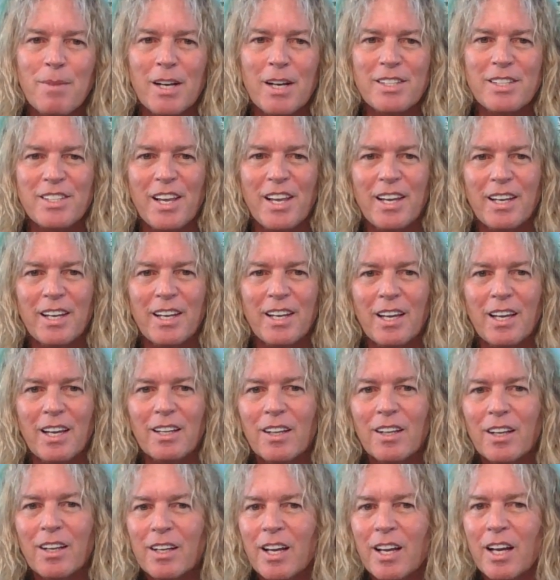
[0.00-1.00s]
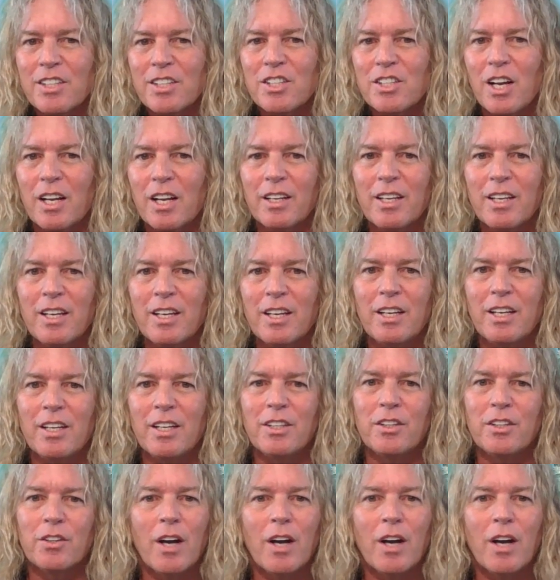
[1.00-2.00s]
By saying "In Lak' Ech
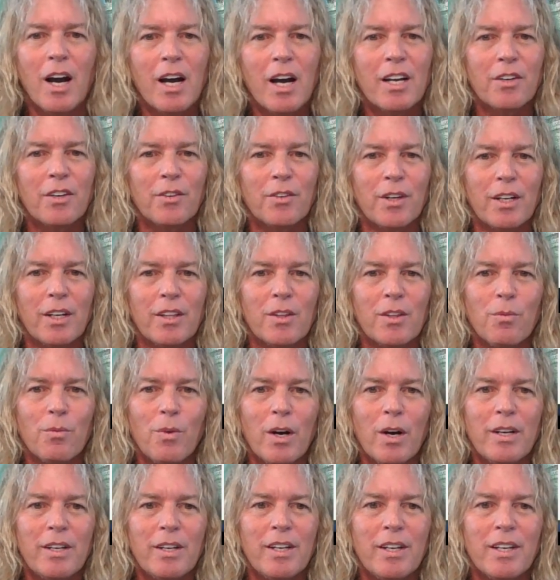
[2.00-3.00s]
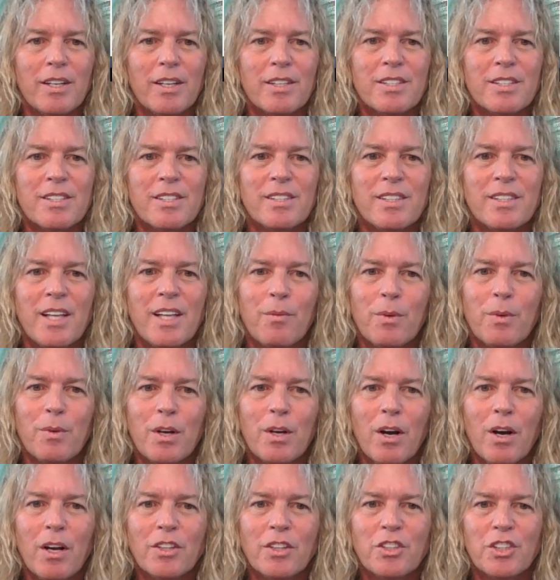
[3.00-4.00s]
you're honoring the oneness that
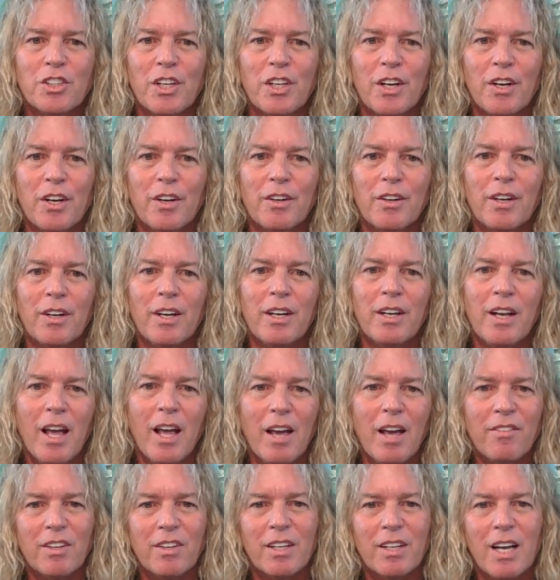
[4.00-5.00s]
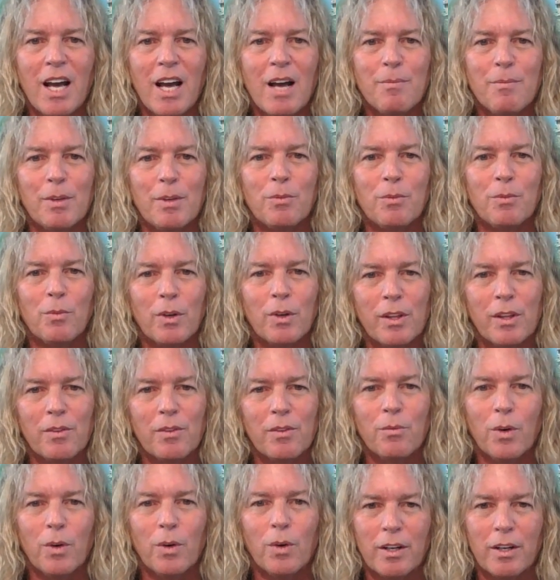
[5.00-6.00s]
we all share and have in common with
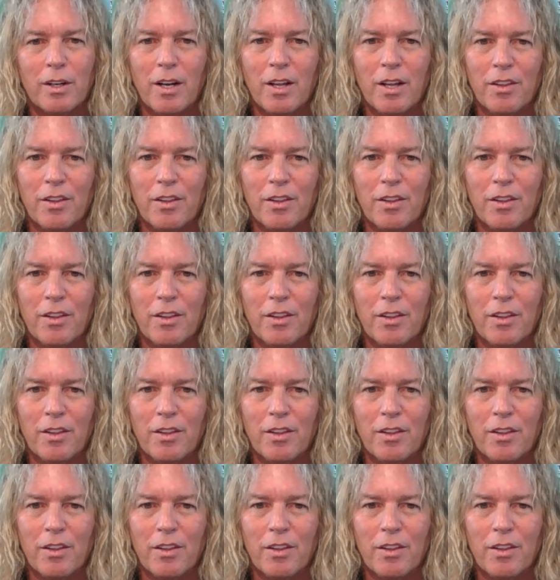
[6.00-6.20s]
one